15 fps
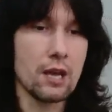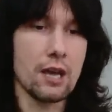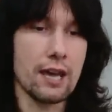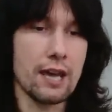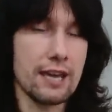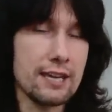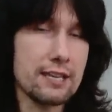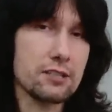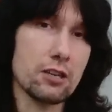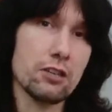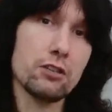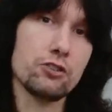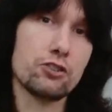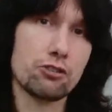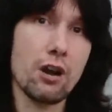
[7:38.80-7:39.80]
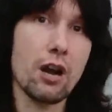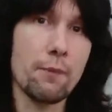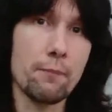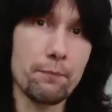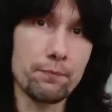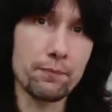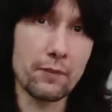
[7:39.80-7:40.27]
He's going to
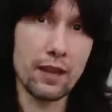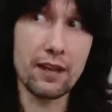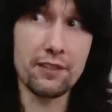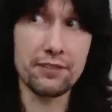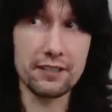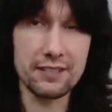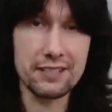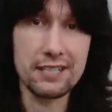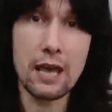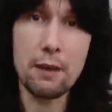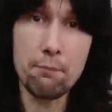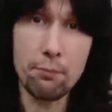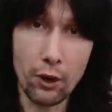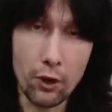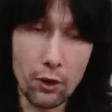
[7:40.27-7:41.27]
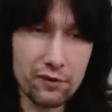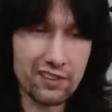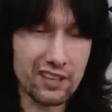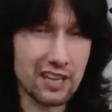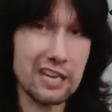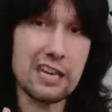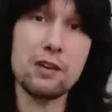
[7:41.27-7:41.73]
drum at the tempo
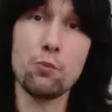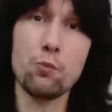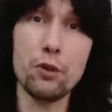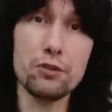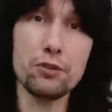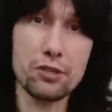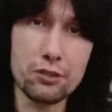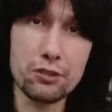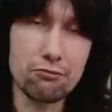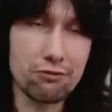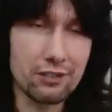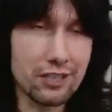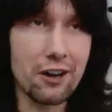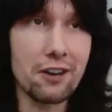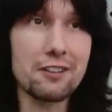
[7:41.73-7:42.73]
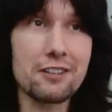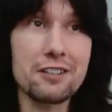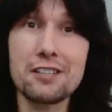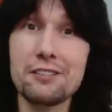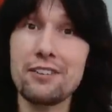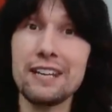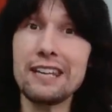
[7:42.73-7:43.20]
that he wants to,
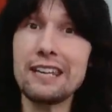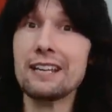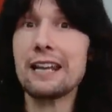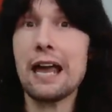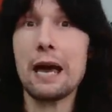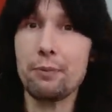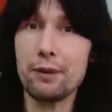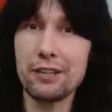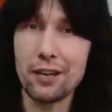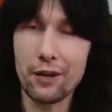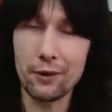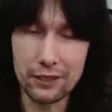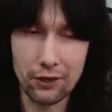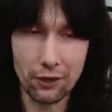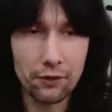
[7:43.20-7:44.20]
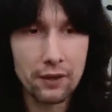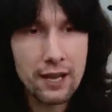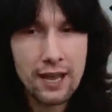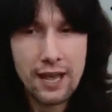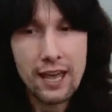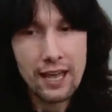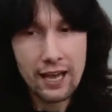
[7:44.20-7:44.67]
regardless of any clapping going on.
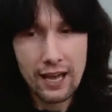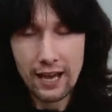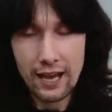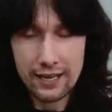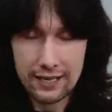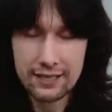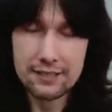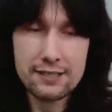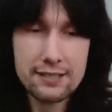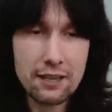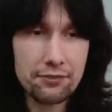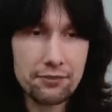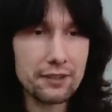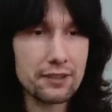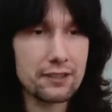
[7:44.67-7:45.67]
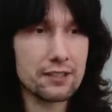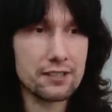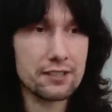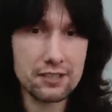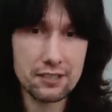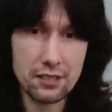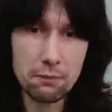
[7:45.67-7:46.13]
And it is something that
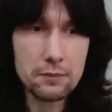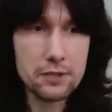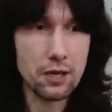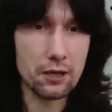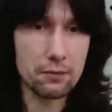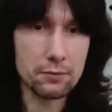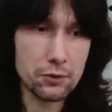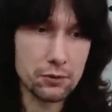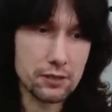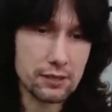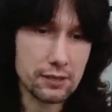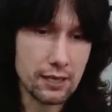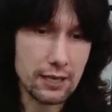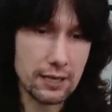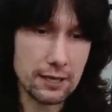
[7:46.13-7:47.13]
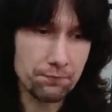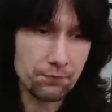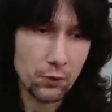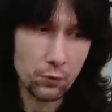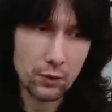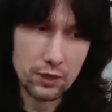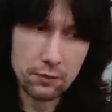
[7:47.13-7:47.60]
sometimes you'll see
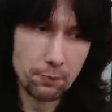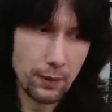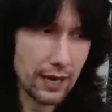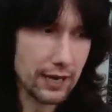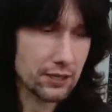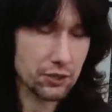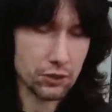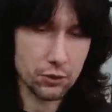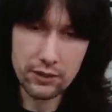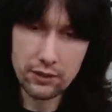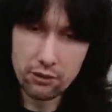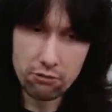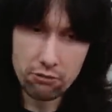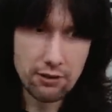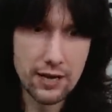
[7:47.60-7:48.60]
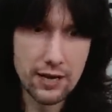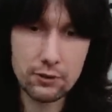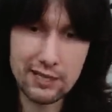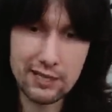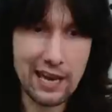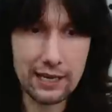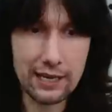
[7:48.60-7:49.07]
with bands, when the
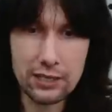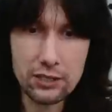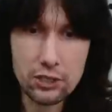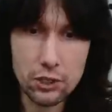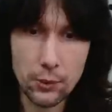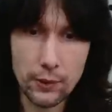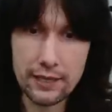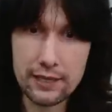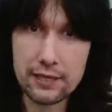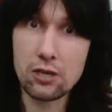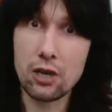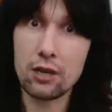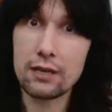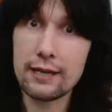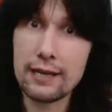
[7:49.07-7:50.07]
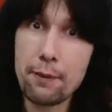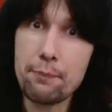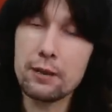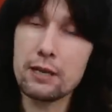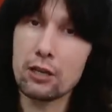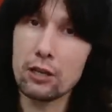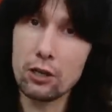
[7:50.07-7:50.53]
crowd get into it and they start
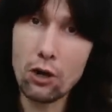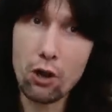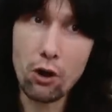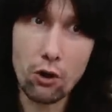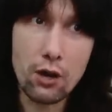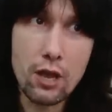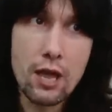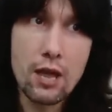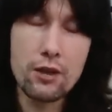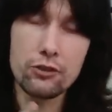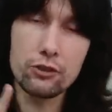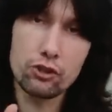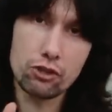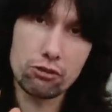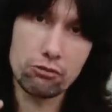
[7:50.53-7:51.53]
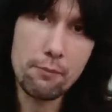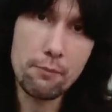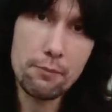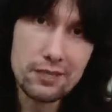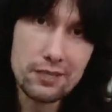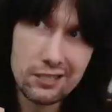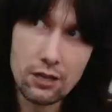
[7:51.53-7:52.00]
clapping along, the
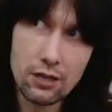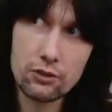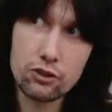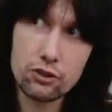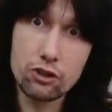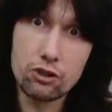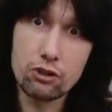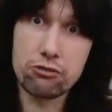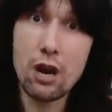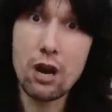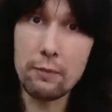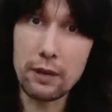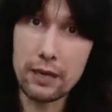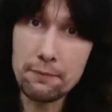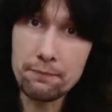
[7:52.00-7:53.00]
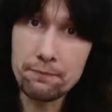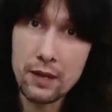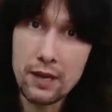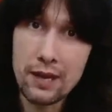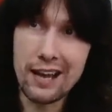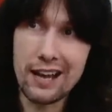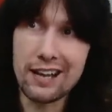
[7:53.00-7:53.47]
drummer starts drumming
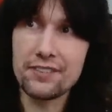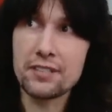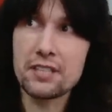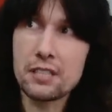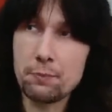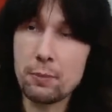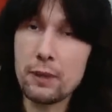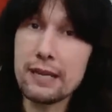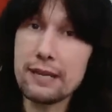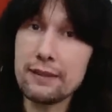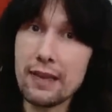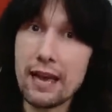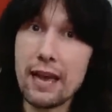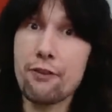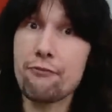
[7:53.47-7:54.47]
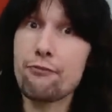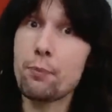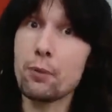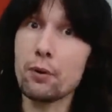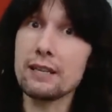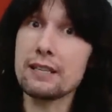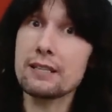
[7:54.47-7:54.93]
at the speed that
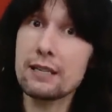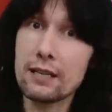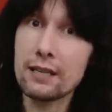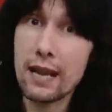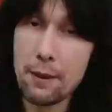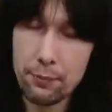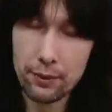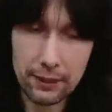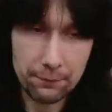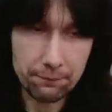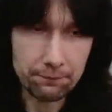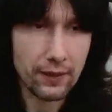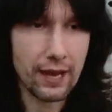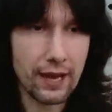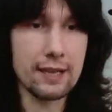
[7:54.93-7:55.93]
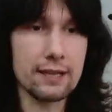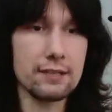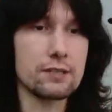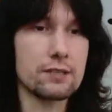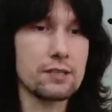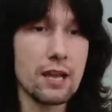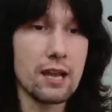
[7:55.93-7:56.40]
everybody's clapping.
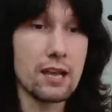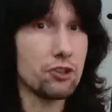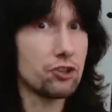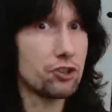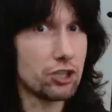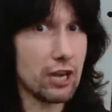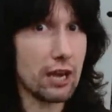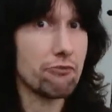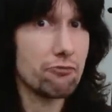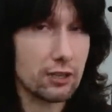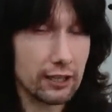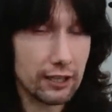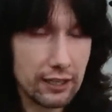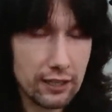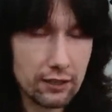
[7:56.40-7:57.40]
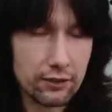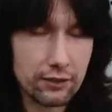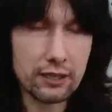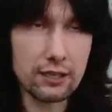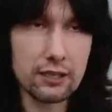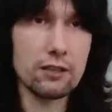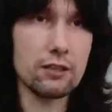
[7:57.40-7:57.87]
And generally,
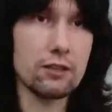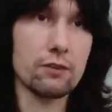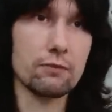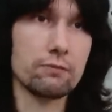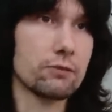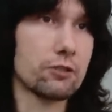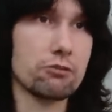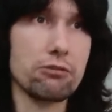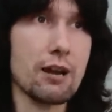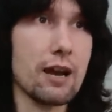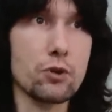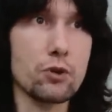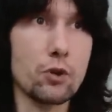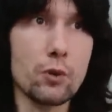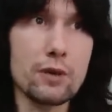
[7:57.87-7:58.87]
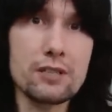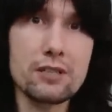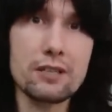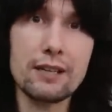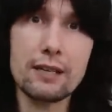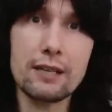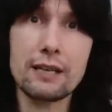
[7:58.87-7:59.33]
the crowd are always
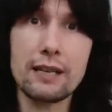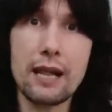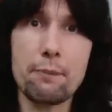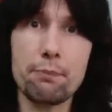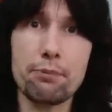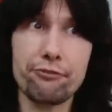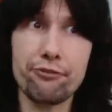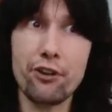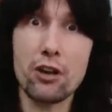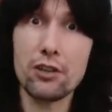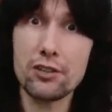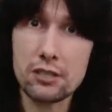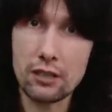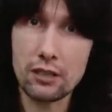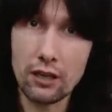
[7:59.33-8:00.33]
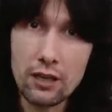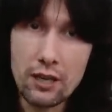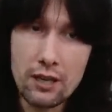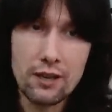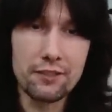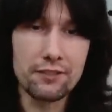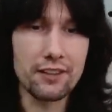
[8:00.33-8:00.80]
going to clap faster
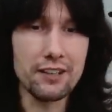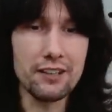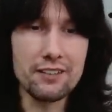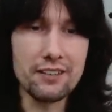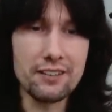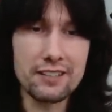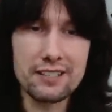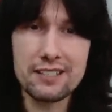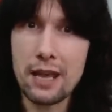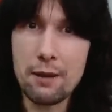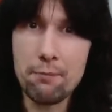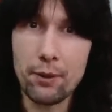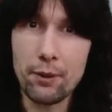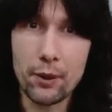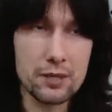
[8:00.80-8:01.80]
than the tempo,